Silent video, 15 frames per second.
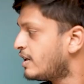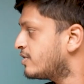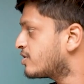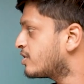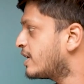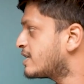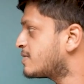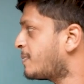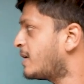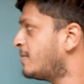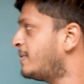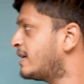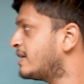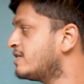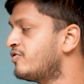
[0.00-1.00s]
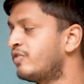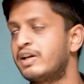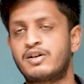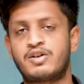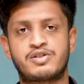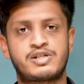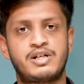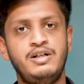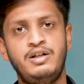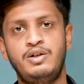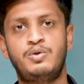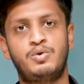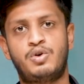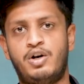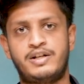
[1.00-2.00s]
So the experiment is we are tossing
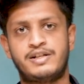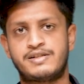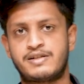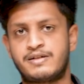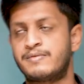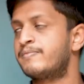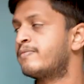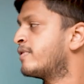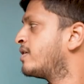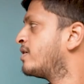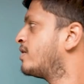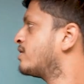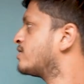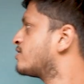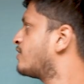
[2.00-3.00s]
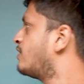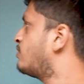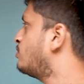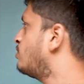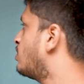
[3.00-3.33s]
two coins. So we have two